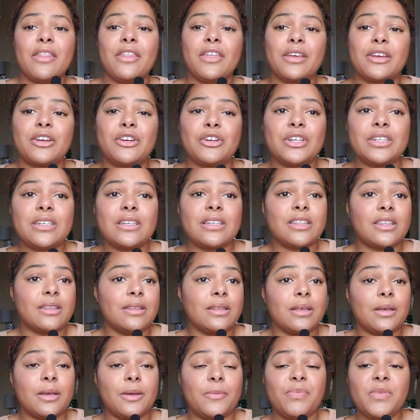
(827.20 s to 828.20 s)

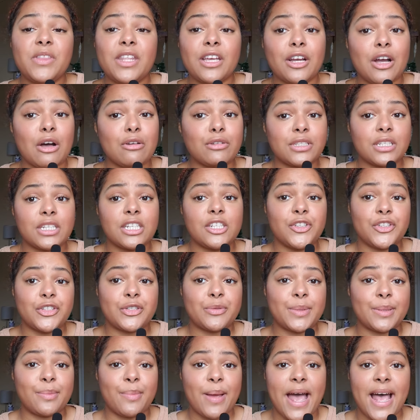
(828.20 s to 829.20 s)
The Ghost of
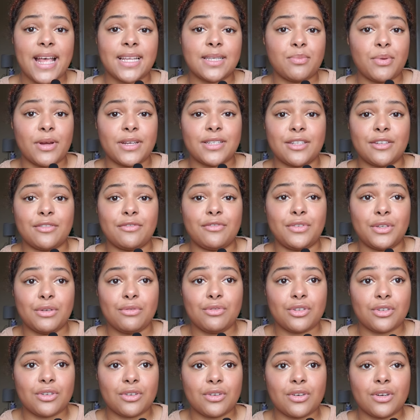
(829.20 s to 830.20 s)
Christmas Past, Present,
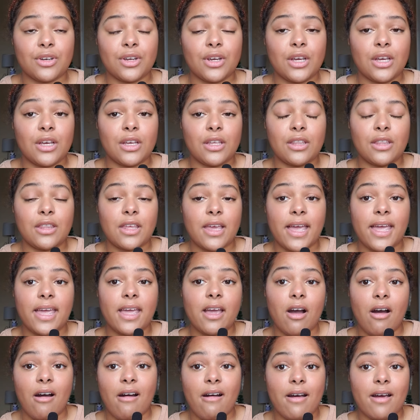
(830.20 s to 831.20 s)
Future.
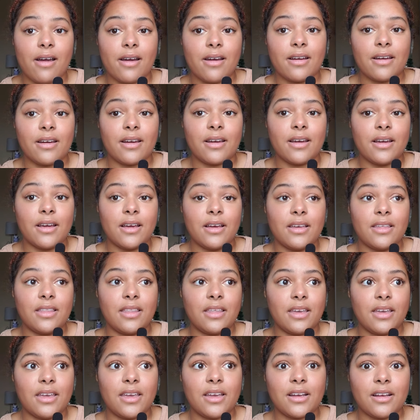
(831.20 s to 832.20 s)
They are
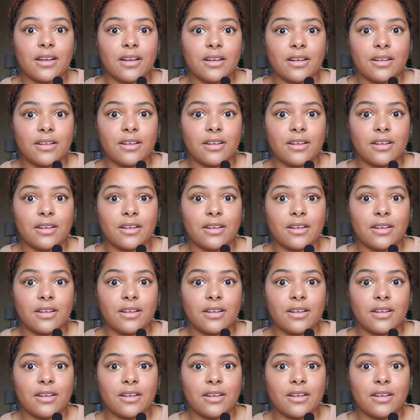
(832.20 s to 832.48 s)
the It